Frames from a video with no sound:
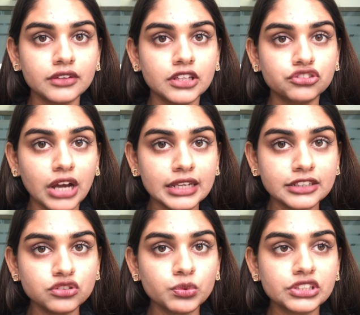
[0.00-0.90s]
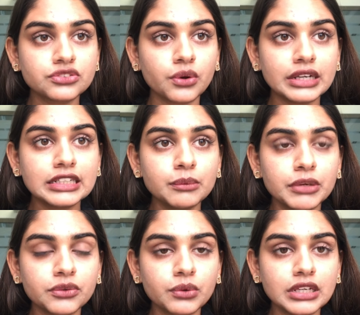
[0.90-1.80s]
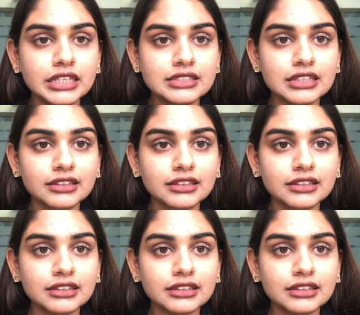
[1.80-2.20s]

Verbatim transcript: The challenge, which is currently being released